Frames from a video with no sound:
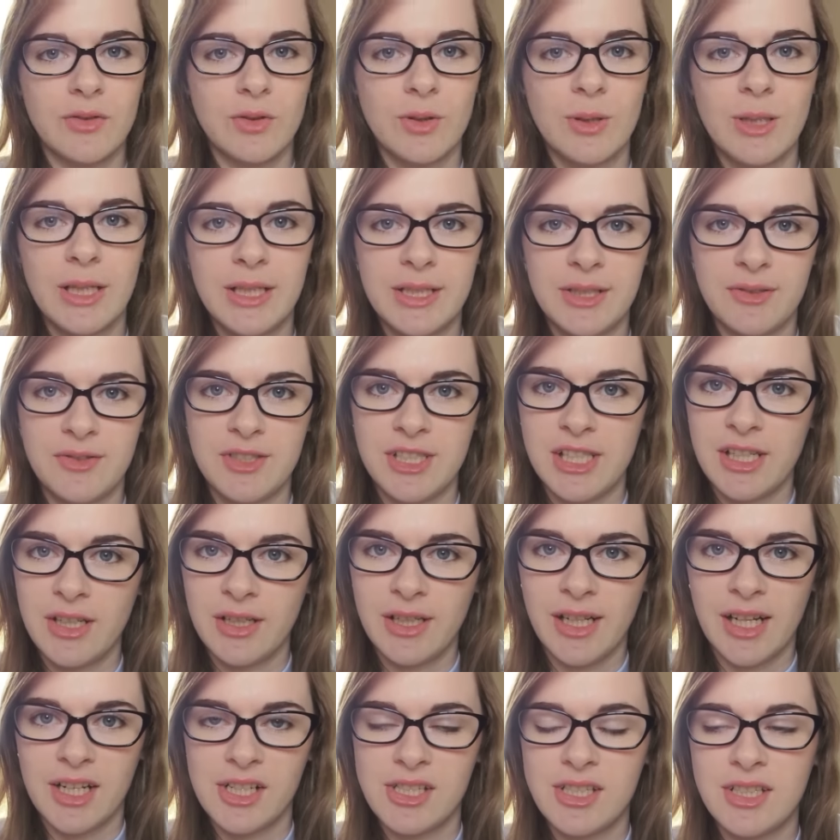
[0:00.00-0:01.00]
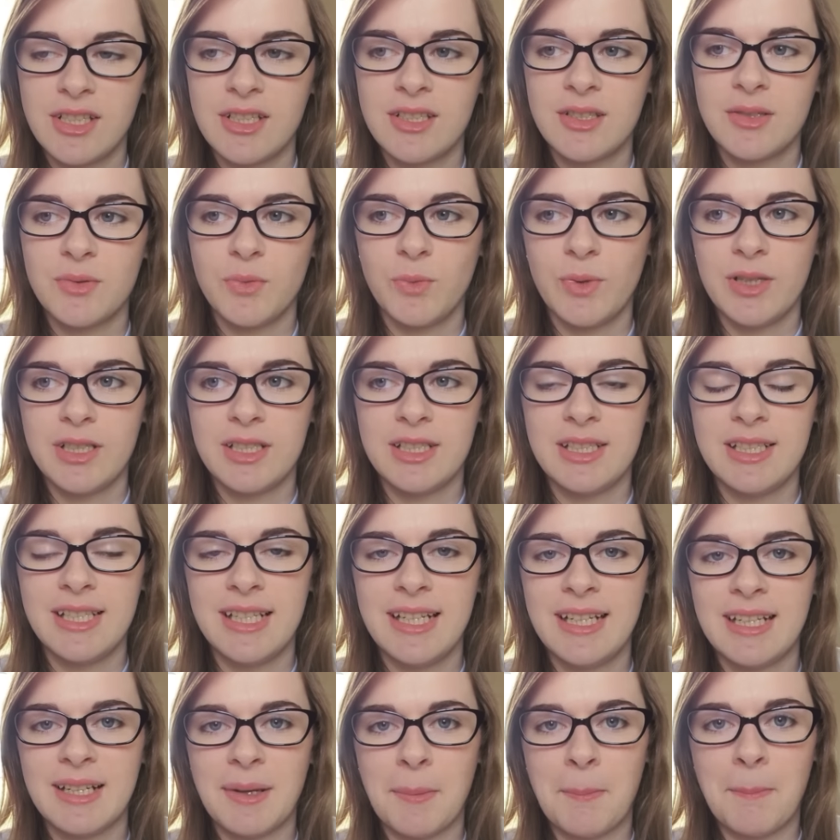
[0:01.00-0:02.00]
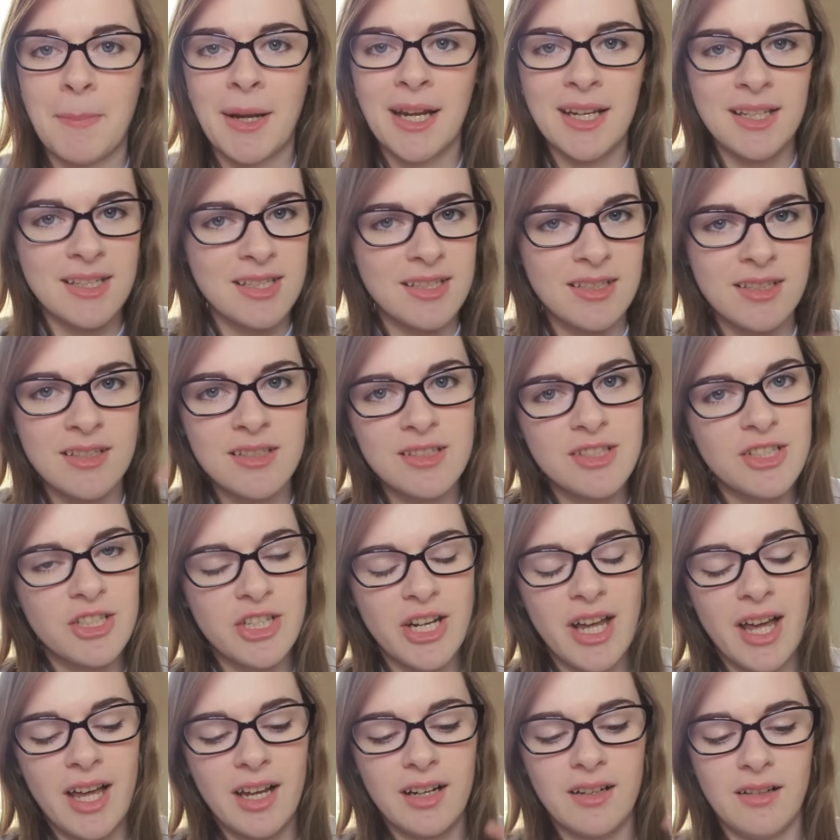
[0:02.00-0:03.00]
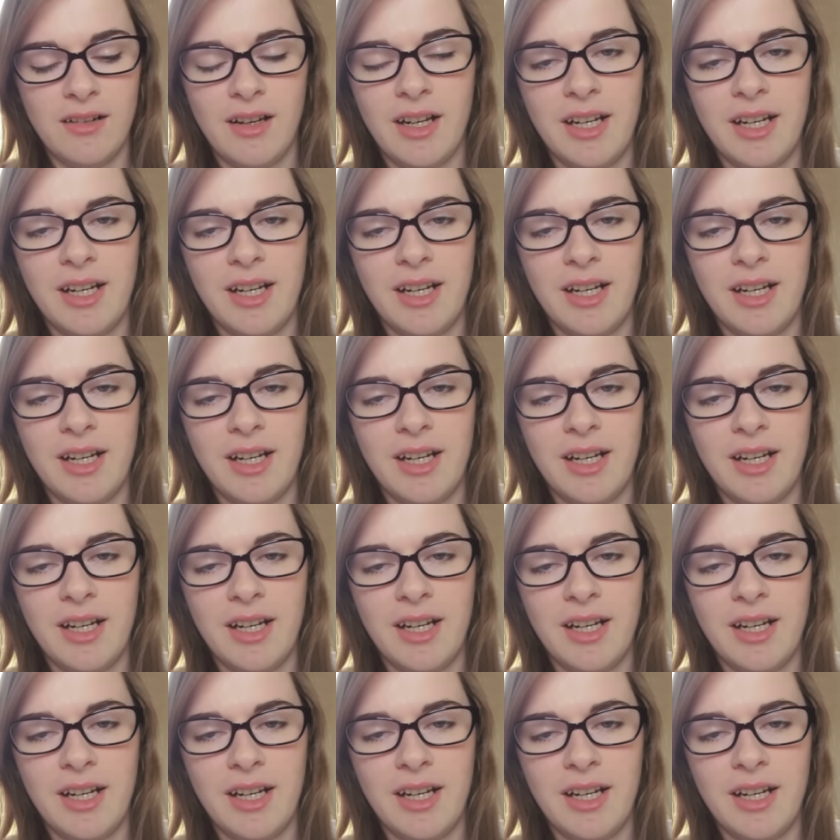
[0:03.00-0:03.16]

I've got a load of geocaches which need a maintenance check,